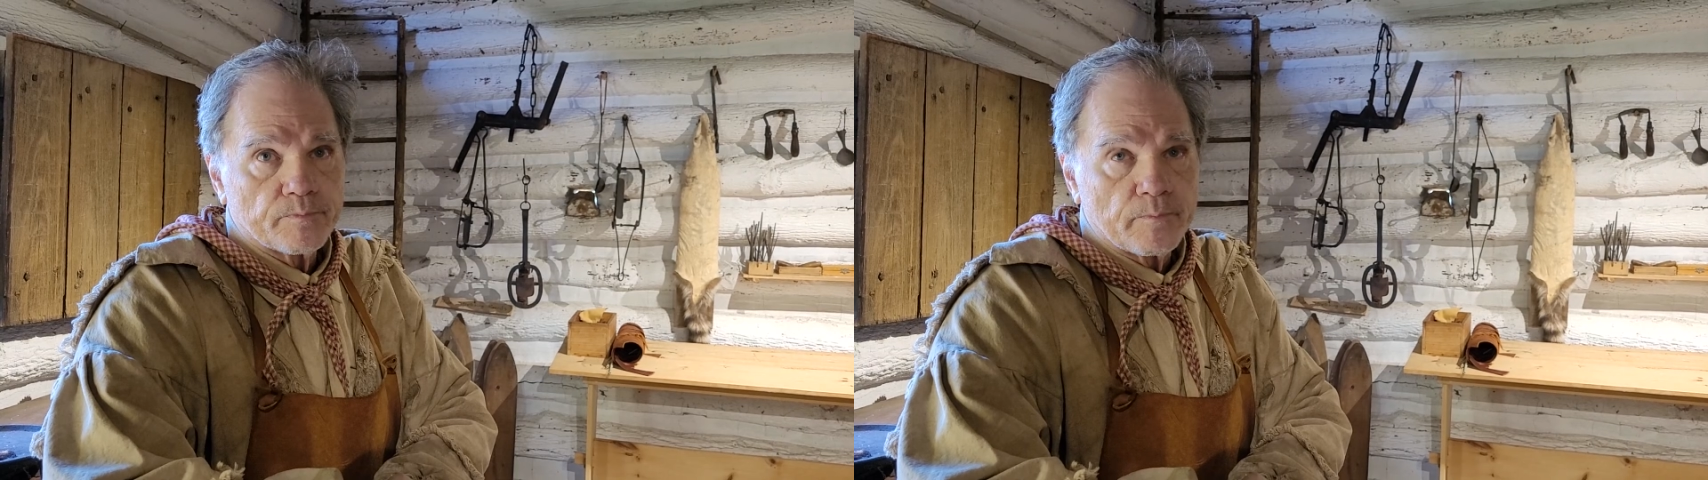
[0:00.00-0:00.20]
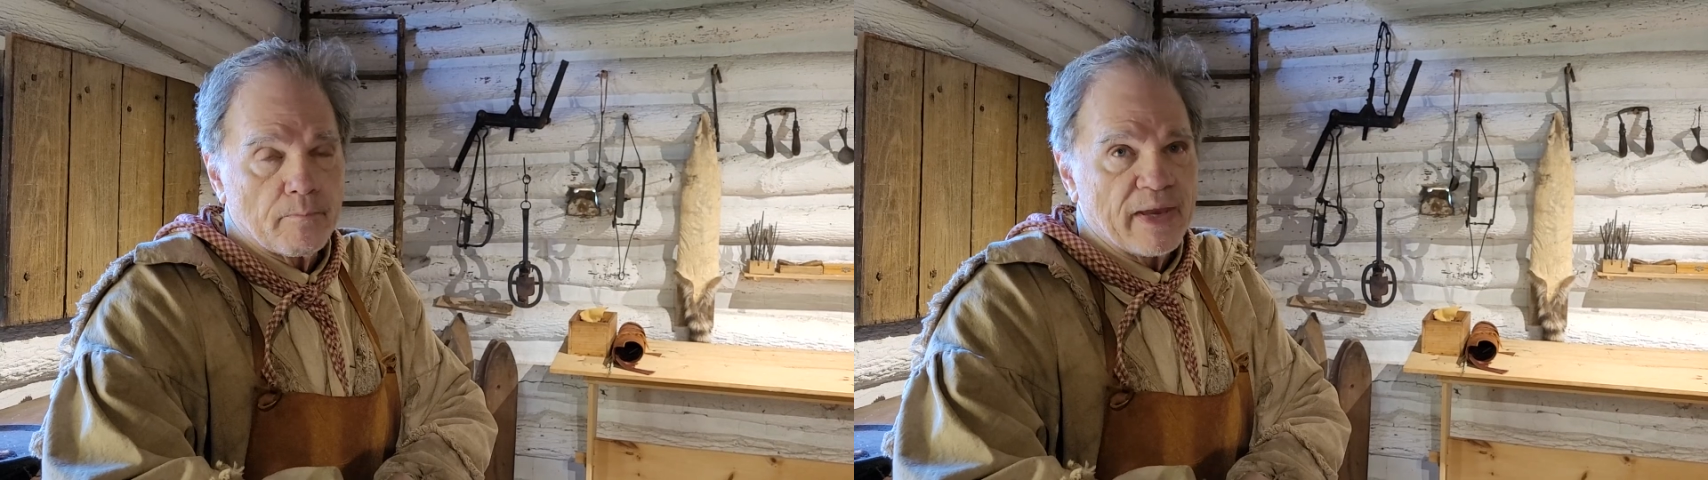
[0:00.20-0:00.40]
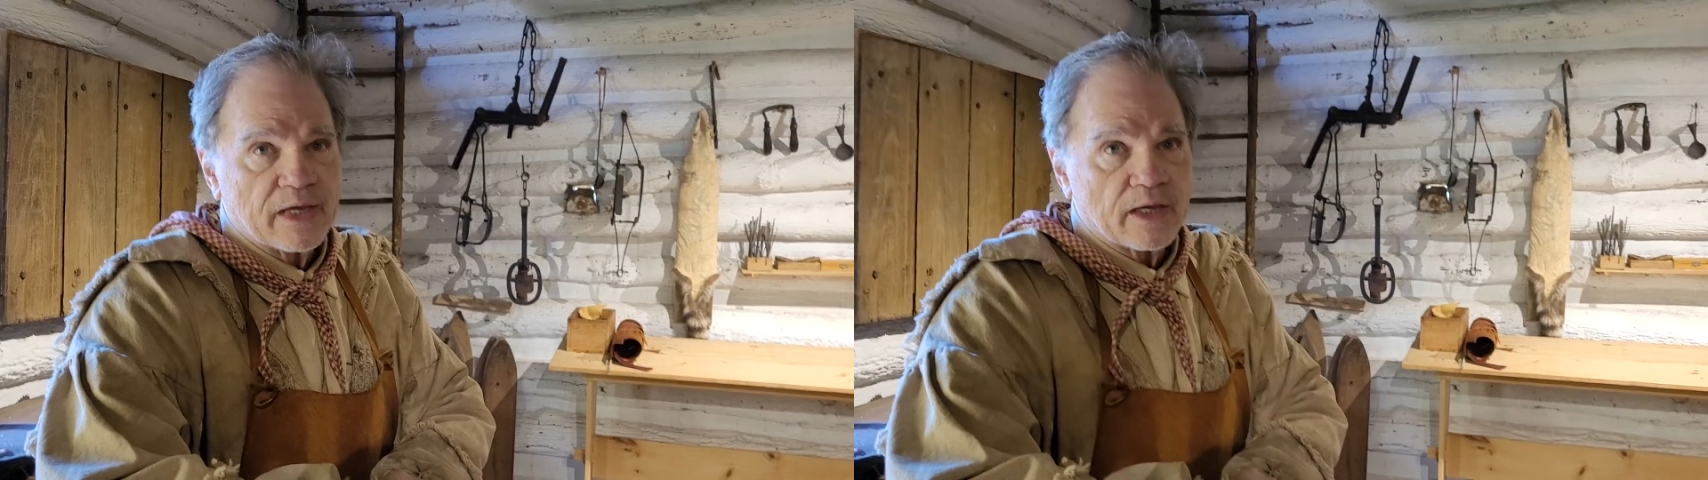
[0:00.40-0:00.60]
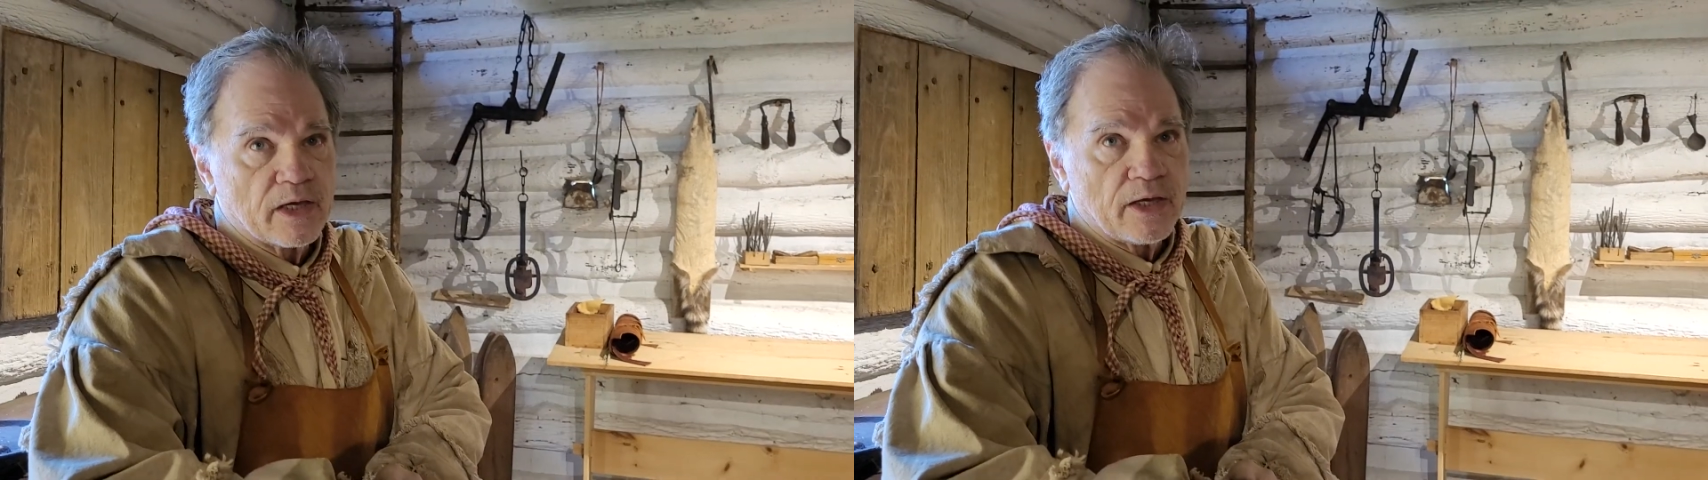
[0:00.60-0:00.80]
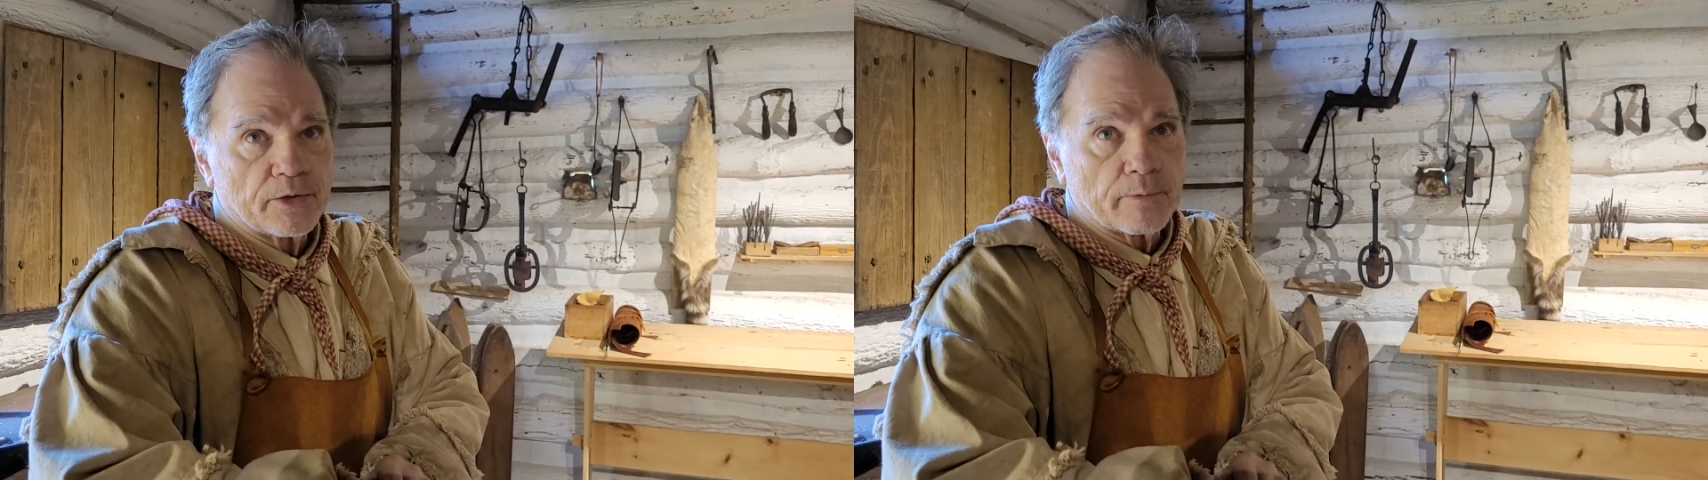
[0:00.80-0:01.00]
make a
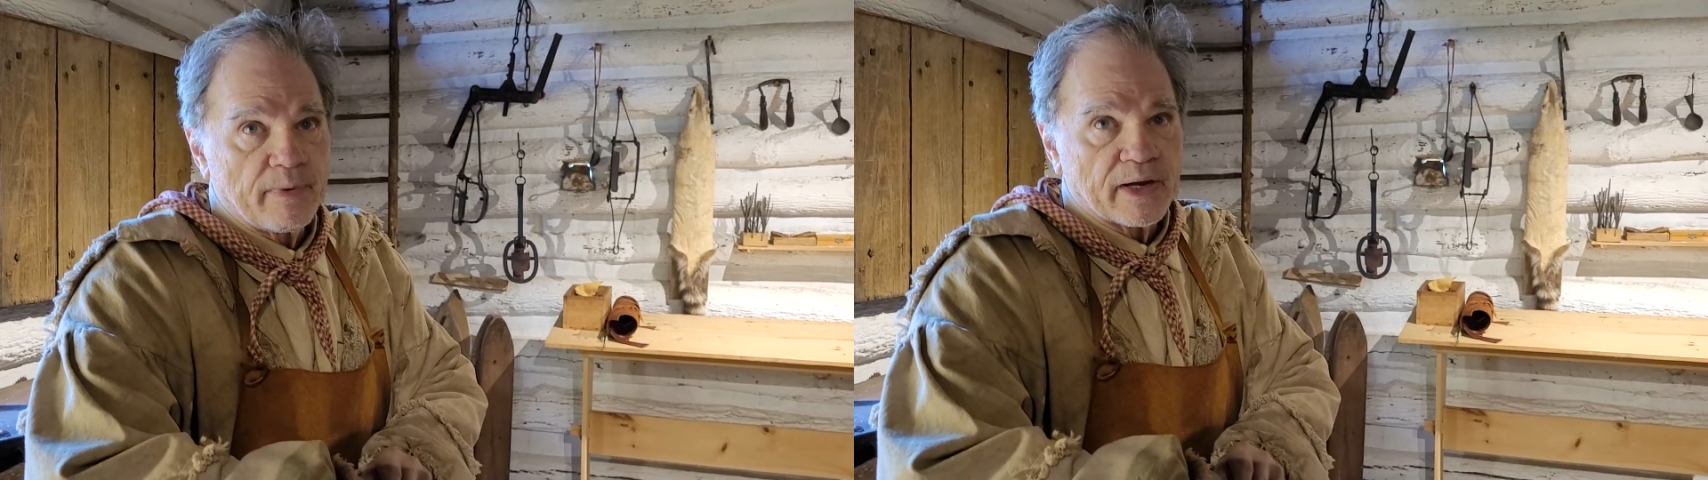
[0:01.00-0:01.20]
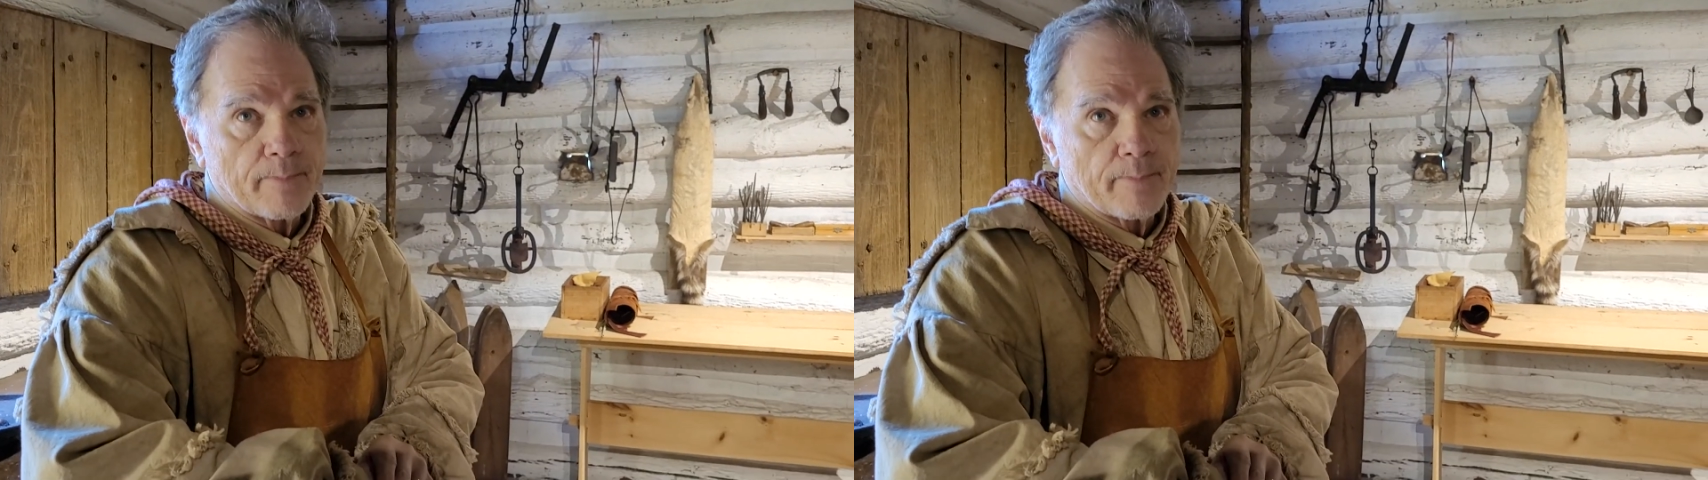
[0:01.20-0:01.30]
gun or make